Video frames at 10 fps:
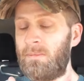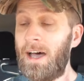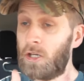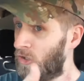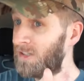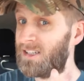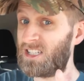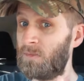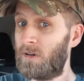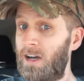Now, I could take
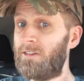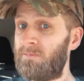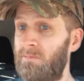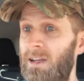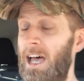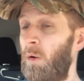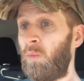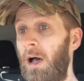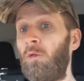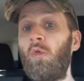summer off, but I
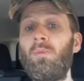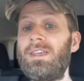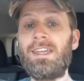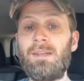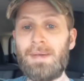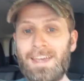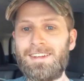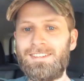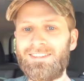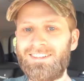won't be getting paid.
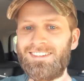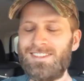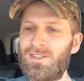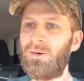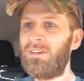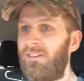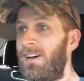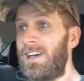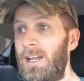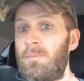So, you know,
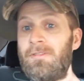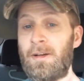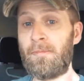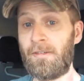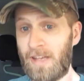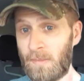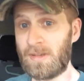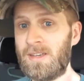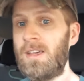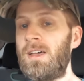I got to provide for my
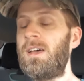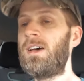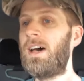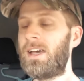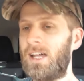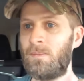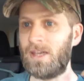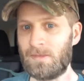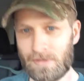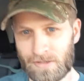family. I got to pay
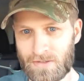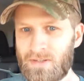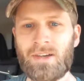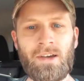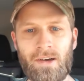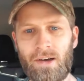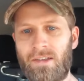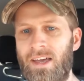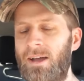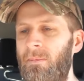the bills, all
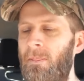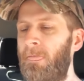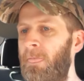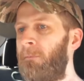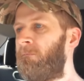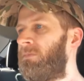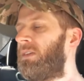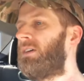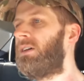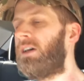that.
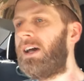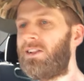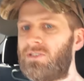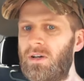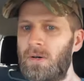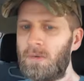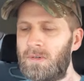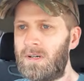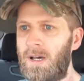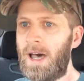And so,
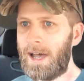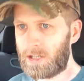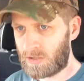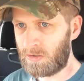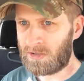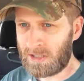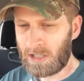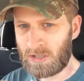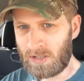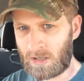I choose to
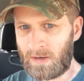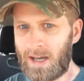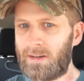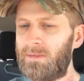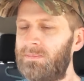teach year-round.